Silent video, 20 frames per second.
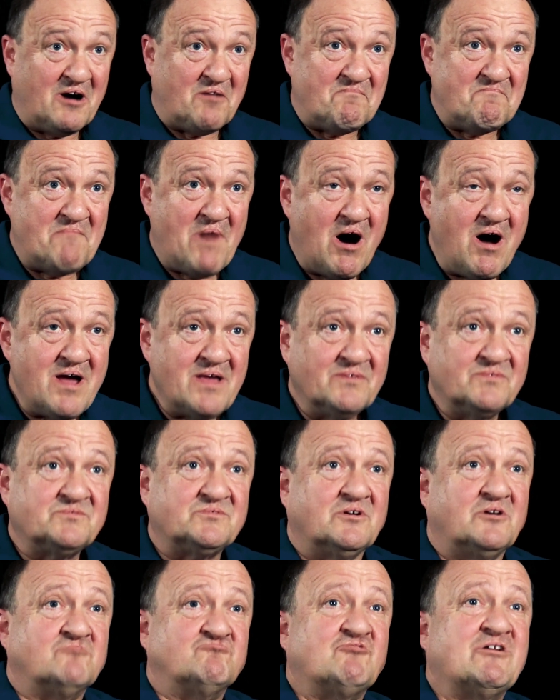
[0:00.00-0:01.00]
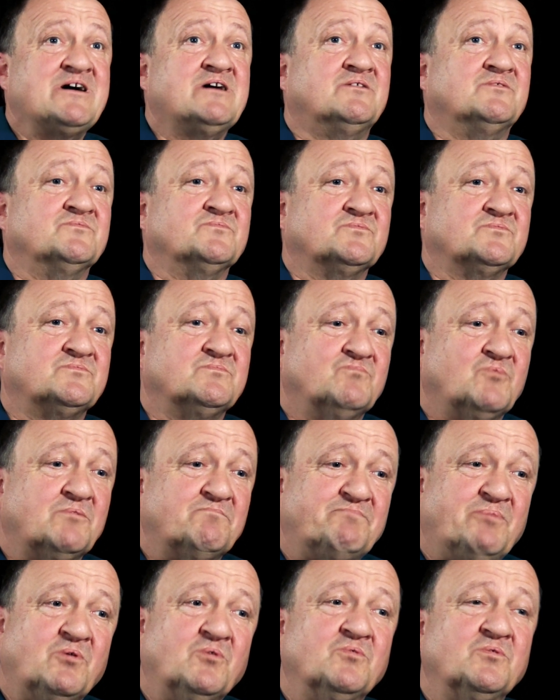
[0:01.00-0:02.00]
minds around
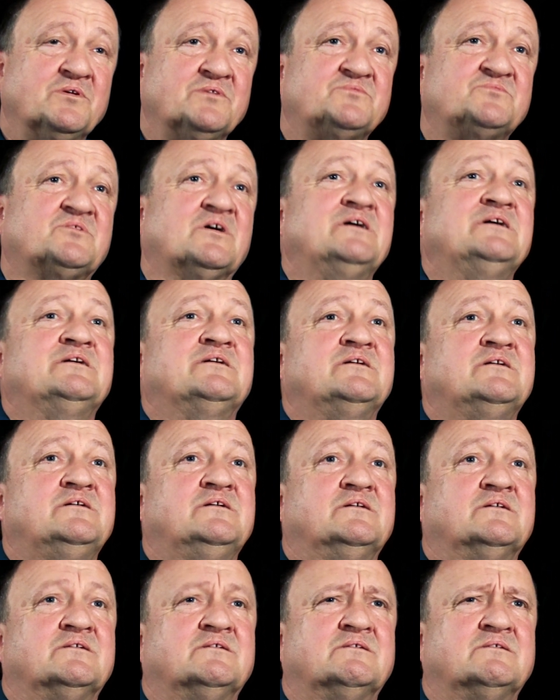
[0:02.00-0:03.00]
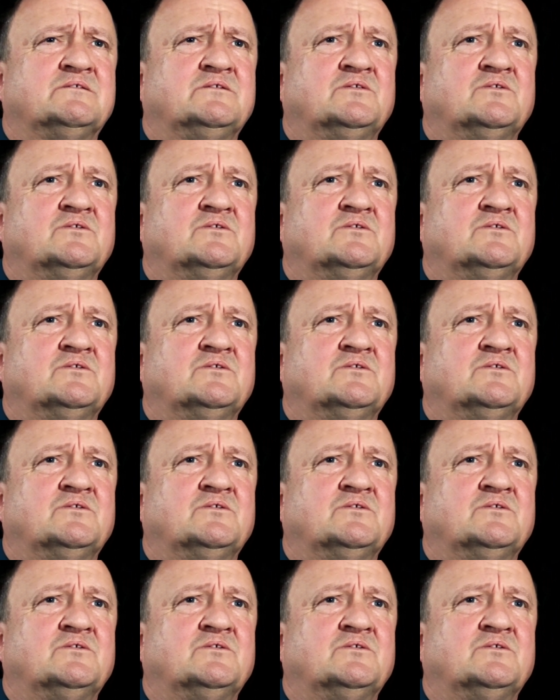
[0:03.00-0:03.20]
what Paul is saying here,